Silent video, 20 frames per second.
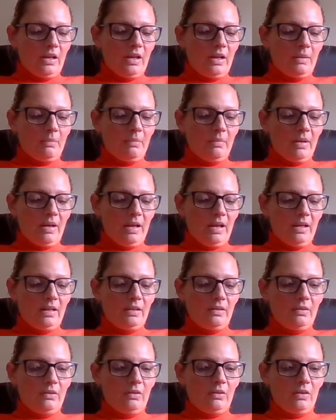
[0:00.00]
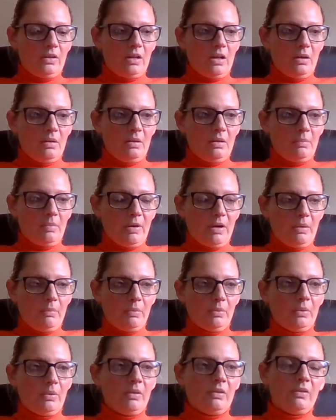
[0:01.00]
And, you know, in the
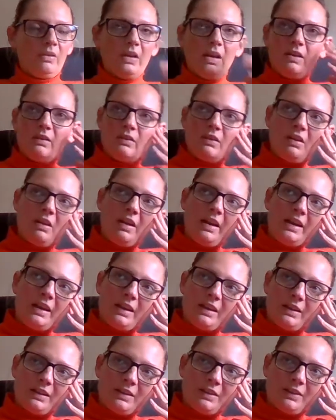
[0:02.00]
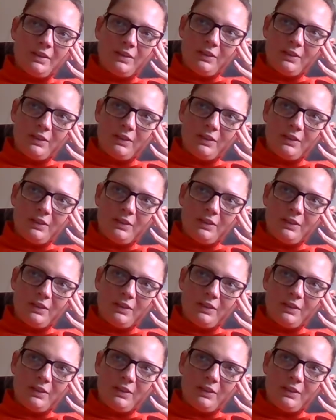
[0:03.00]
Bible, it says, like,